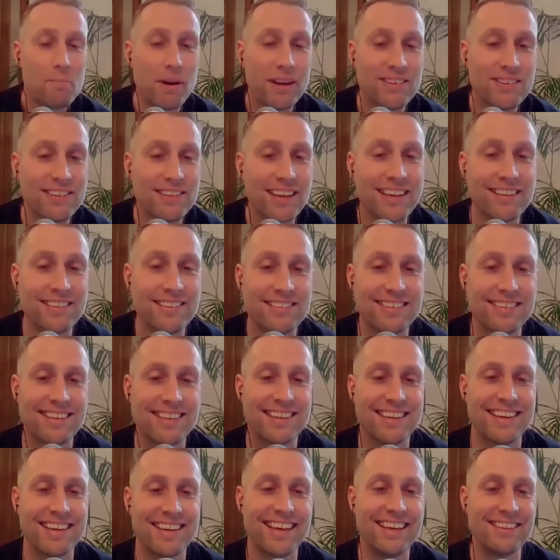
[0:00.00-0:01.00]
Hooper. But it's
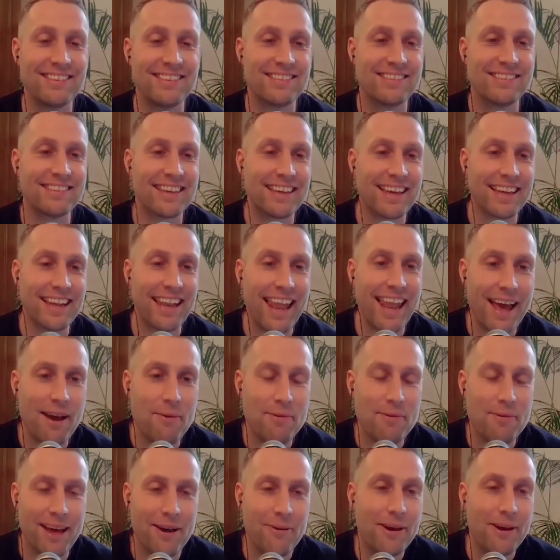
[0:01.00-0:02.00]
it's uh, it's
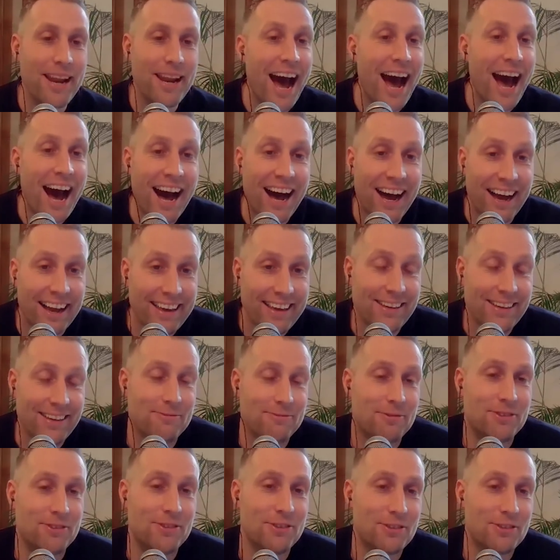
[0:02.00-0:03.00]
Clare without an I,
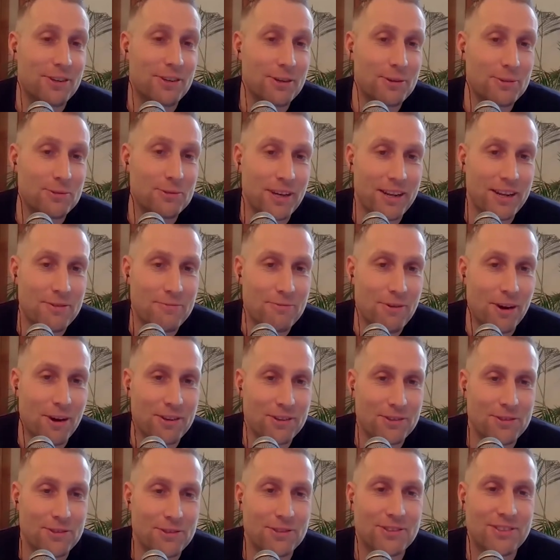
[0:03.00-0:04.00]
which is I always get it
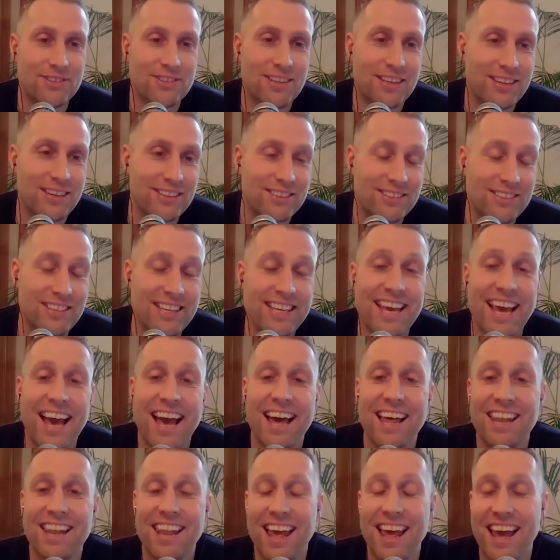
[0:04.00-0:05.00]
wrong. So it's uh,
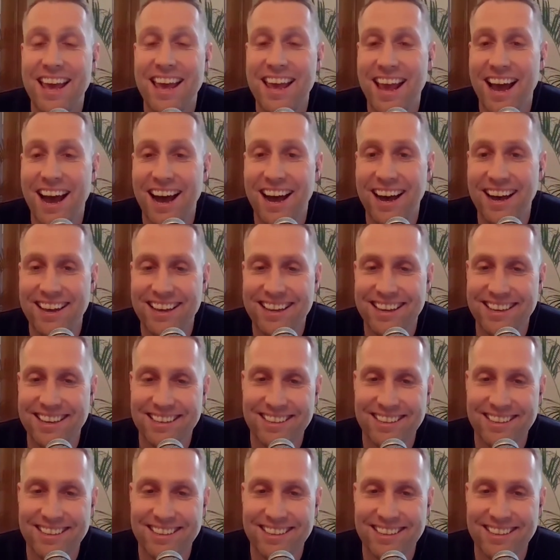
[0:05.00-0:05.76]
C L A R